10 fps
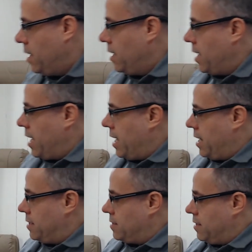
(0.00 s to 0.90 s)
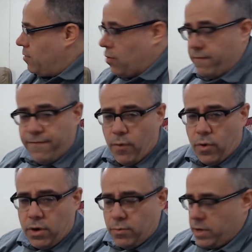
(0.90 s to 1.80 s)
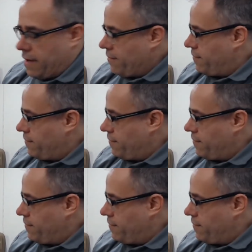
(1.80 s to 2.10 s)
and or four, whatever.